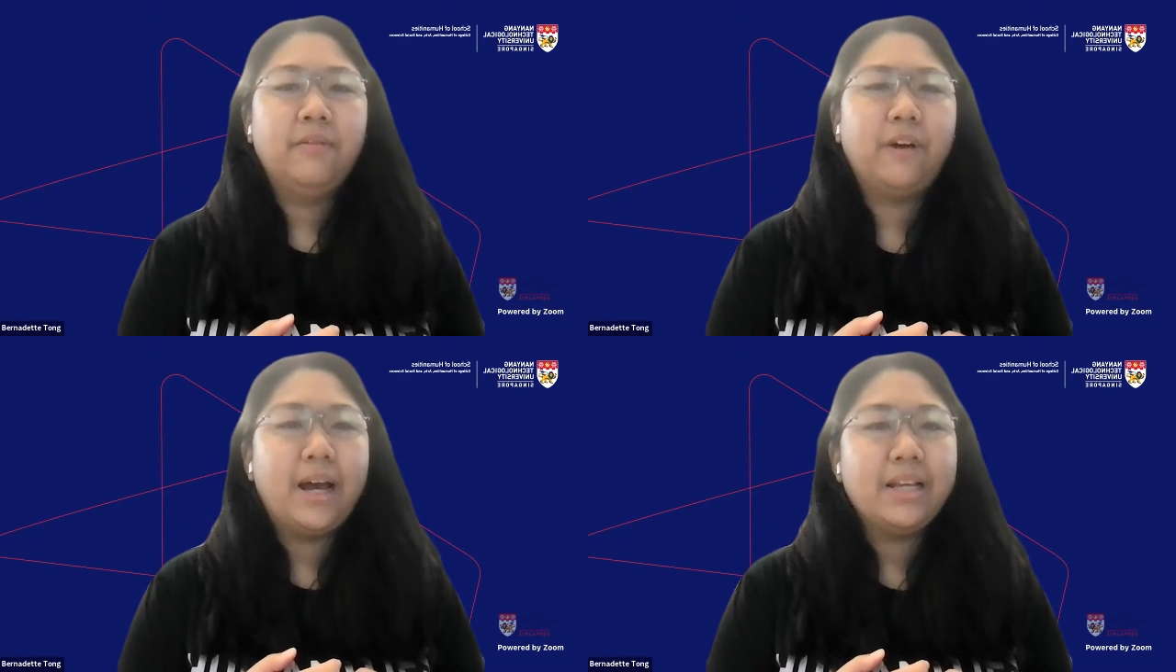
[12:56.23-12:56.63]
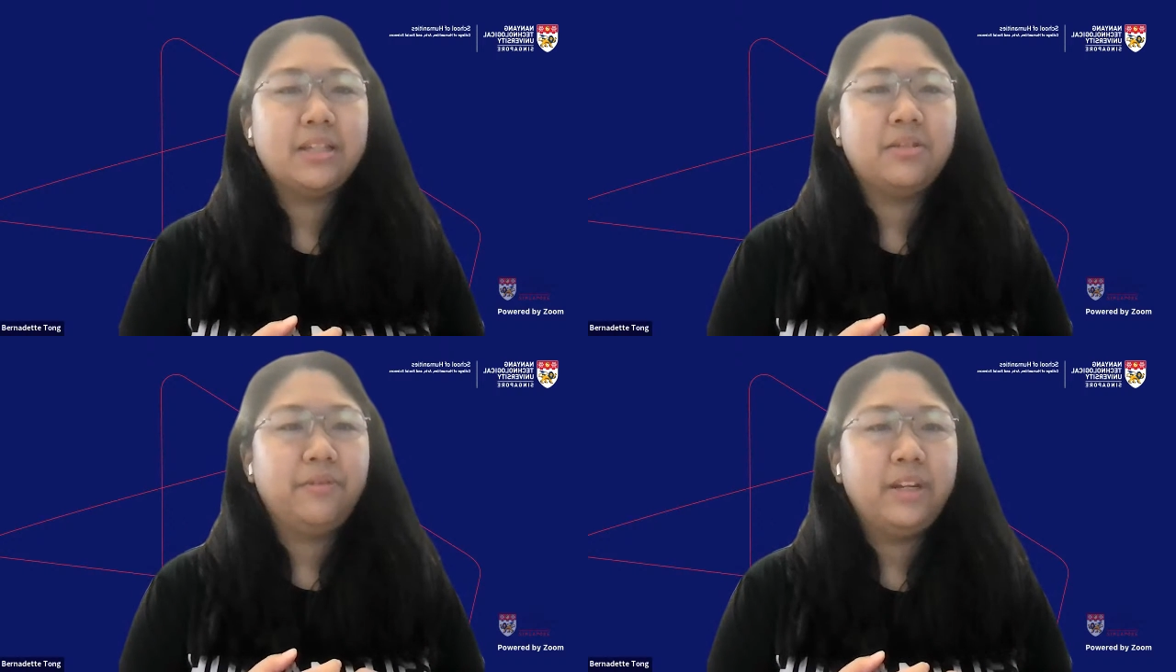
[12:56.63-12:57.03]
for us
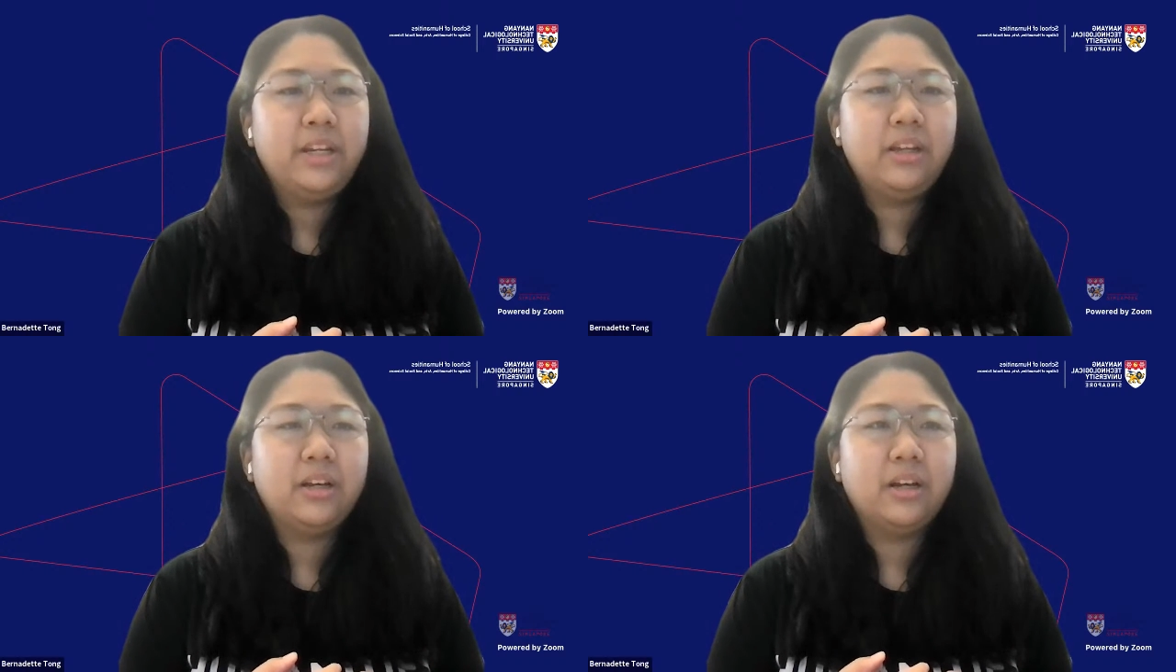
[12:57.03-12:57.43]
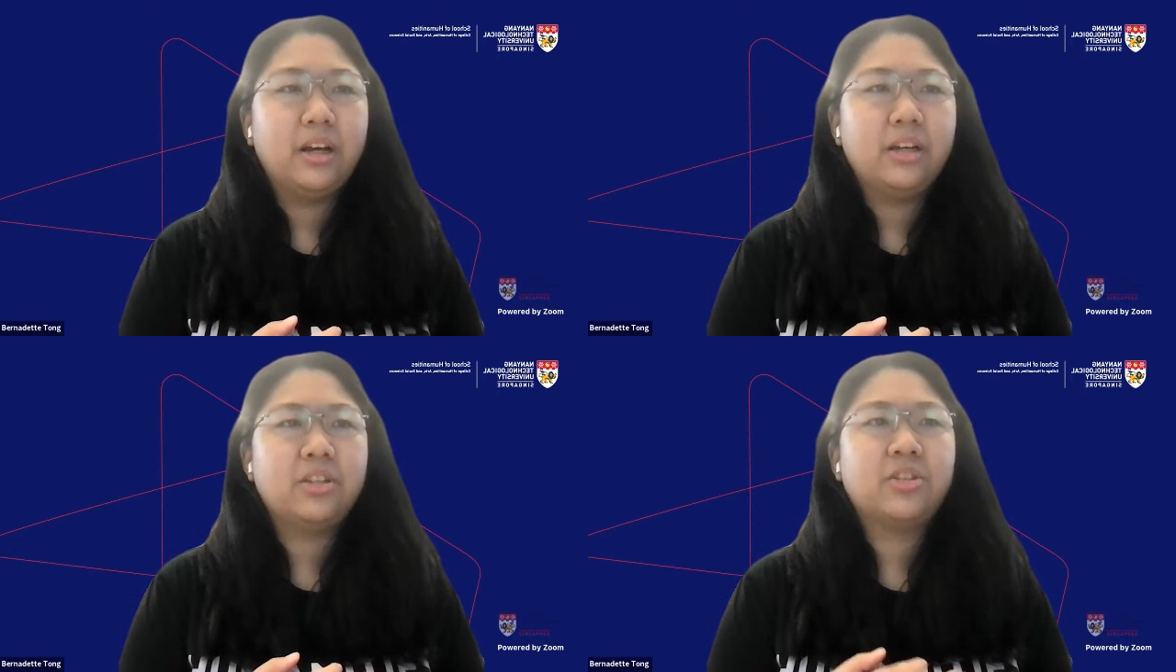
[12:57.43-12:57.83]
it's really
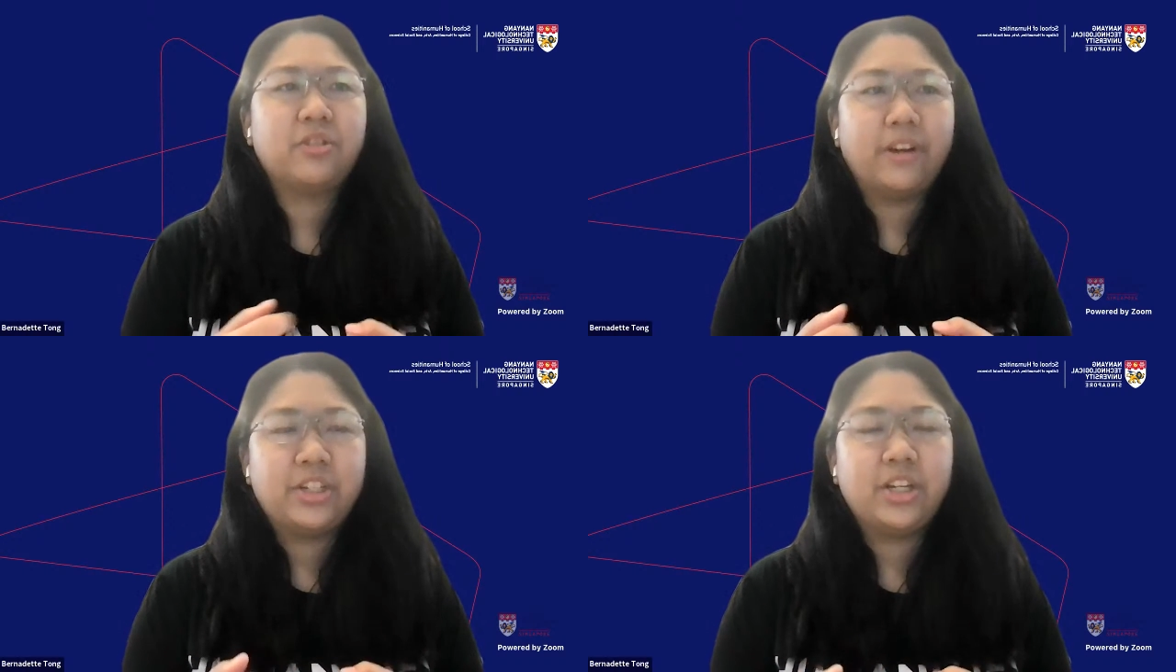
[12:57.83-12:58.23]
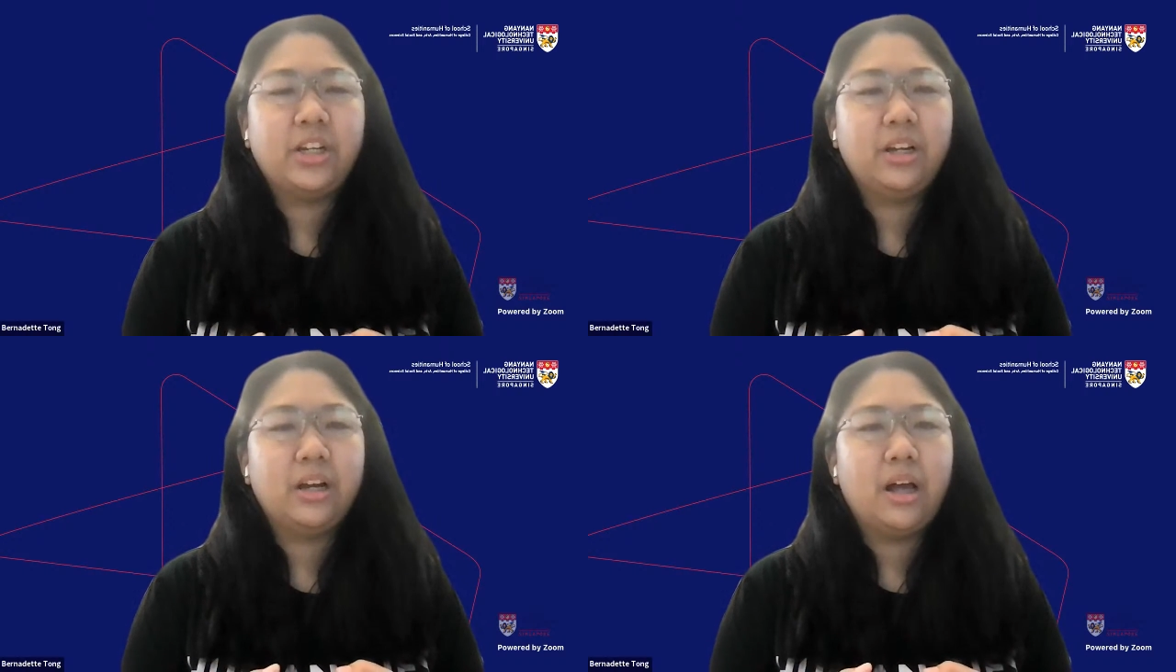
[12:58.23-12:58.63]
a
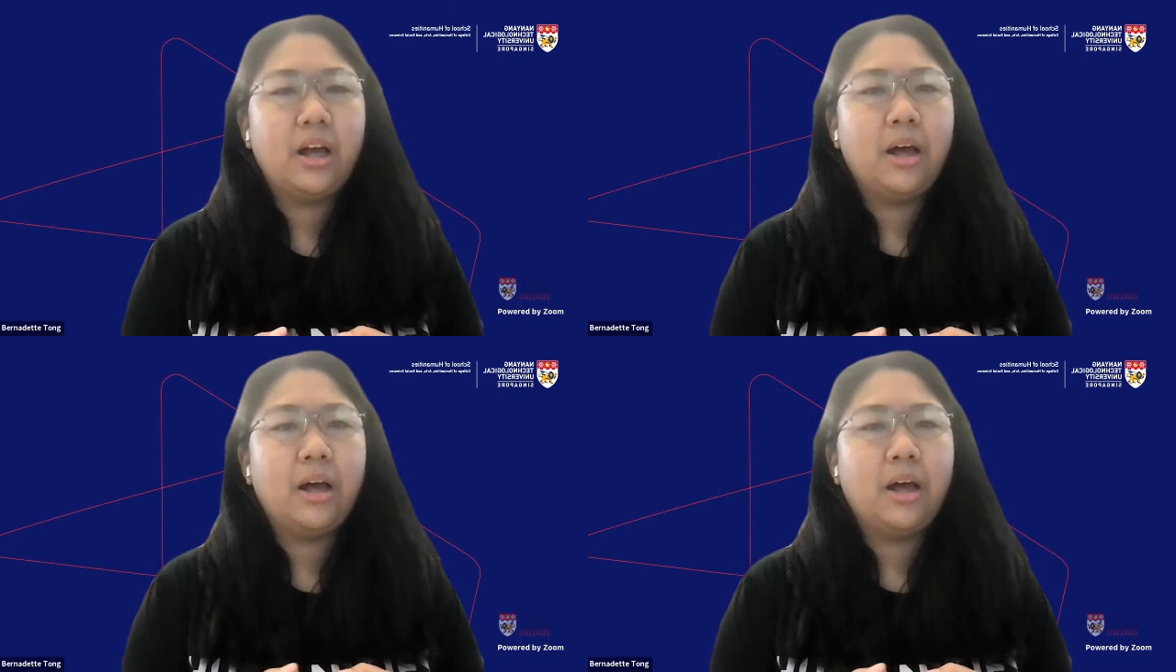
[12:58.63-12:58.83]
stretching